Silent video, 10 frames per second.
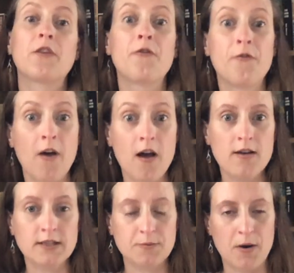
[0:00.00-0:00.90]

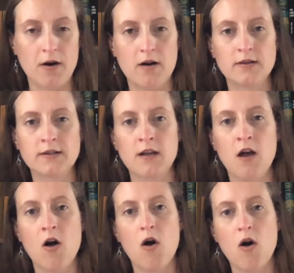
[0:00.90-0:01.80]
first part
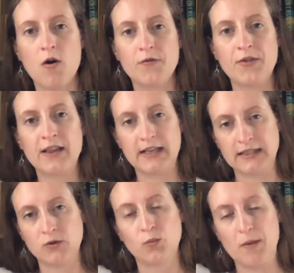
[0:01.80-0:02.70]
of the
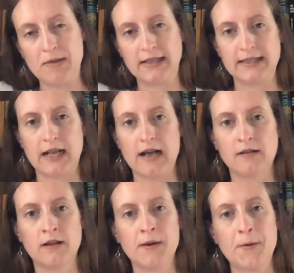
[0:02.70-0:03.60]
Little Women
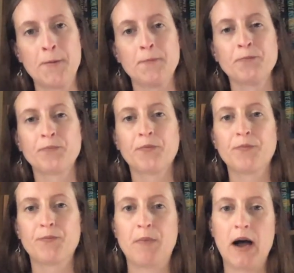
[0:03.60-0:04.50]
SAL
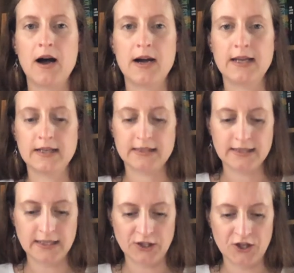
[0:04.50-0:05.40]
by
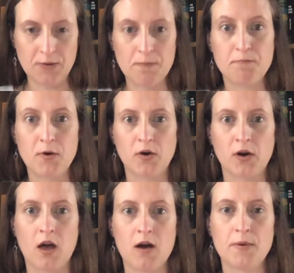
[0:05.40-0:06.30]
Stitching Book
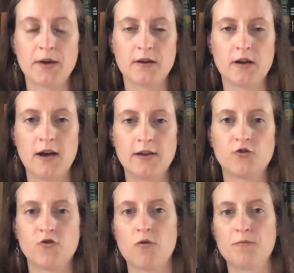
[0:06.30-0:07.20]
Club
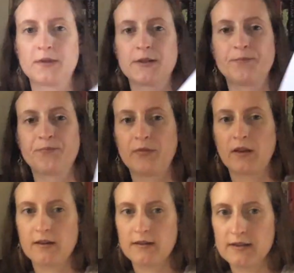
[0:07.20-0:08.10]
dropped,
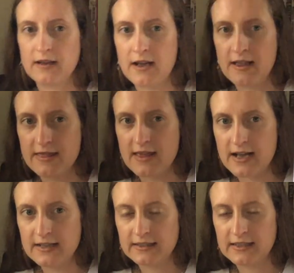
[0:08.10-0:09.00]
and
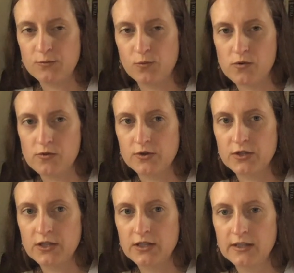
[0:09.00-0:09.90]
that is what
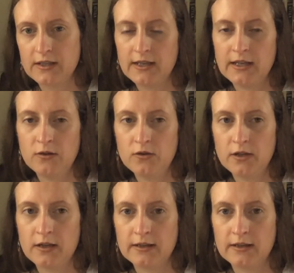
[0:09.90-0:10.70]
it looked like.